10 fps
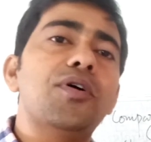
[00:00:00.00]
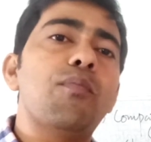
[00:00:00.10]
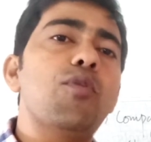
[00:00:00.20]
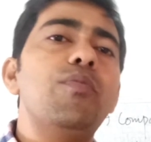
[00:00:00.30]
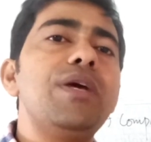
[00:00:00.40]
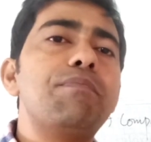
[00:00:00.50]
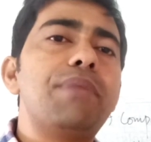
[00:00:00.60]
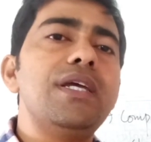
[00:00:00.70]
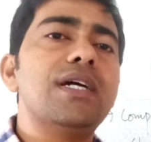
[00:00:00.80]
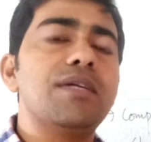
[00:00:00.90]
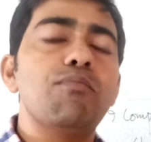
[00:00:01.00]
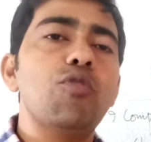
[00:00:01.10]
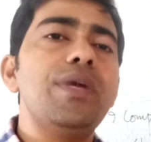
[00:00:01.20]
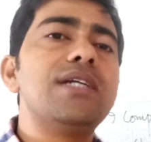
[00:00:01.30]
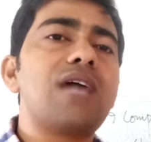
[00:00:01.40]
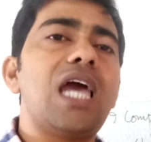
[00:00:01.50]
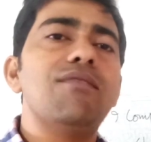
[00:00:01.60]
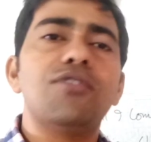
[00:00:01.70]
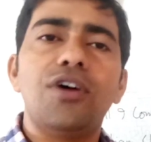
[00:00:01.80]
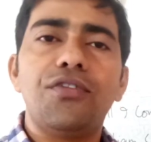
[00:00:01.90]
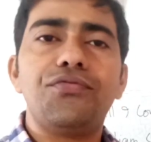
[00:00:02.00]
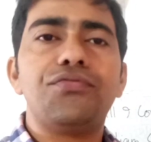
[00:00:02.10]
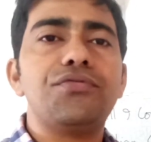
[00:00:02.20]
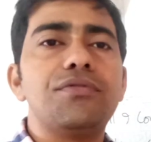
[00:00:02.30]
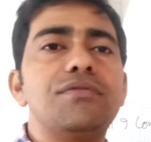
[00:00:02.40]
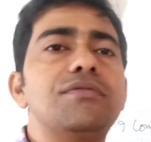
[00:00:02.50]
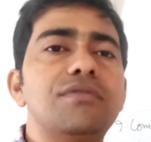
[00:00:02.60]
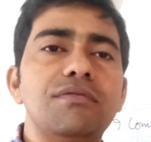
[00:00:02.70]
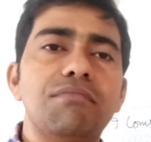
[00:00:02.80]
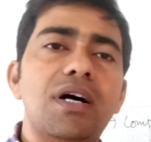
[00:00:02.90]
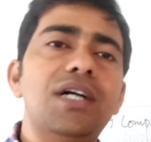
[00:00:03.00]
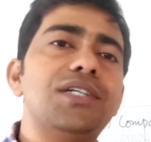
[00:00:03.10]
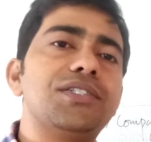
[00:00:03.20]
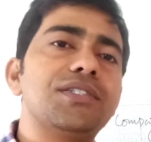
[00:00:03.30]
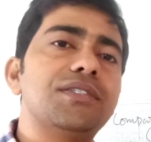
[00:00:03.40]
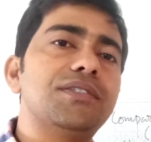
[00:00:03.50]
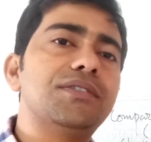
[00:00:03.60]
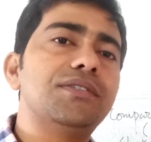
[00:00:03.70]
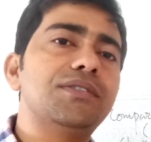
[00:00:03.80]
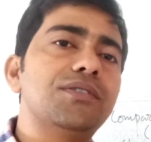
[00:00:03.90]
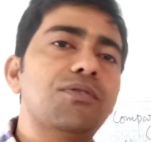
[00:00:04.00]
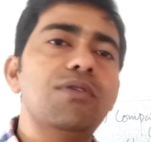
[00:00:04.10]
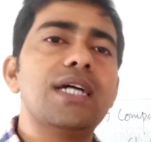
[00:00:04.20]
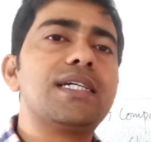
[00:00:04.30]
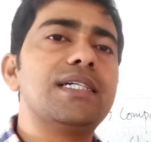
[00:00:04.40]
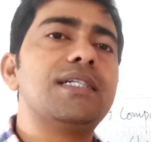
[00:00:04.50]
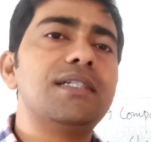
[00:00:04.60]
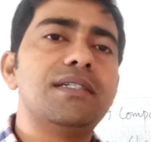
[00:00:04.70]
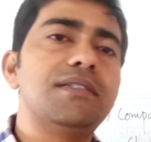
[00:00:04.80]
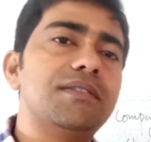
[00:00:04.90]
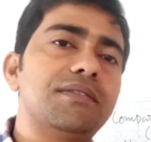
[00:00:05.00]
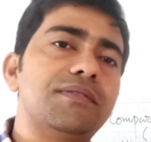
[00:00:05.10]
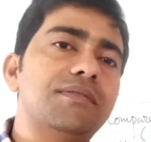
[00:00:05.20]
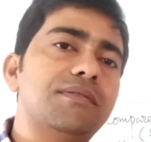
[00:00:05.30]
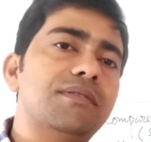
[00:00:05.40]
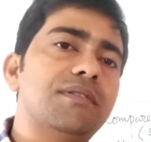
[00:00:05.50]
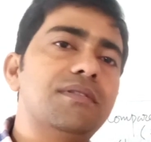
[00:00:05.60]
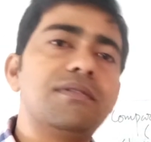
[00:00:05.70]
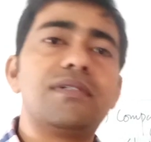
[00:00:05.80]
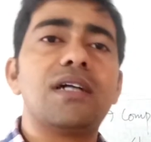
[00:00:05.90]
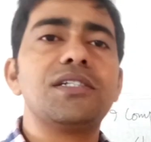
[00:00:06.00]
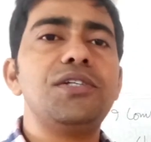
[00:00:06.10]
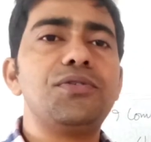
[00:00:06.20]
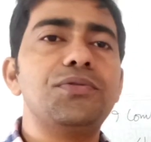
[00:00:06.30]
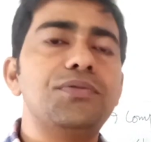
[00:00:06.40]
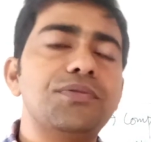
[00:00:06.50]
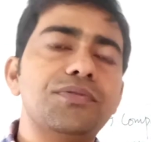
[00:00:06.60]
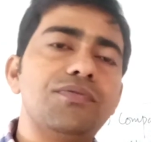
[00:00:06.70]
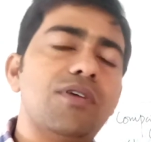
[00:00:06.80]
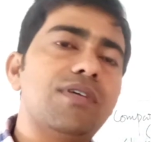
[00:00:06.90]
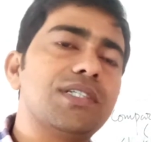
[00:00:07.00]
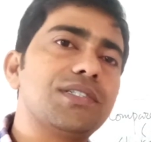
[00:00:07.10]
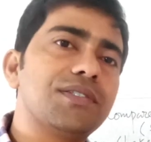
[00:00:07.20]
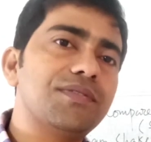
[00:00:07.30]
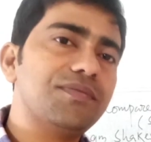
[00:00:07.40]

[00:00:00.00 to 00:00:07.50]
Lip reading: blooming period, blooming time of birds, who later turns into flowers.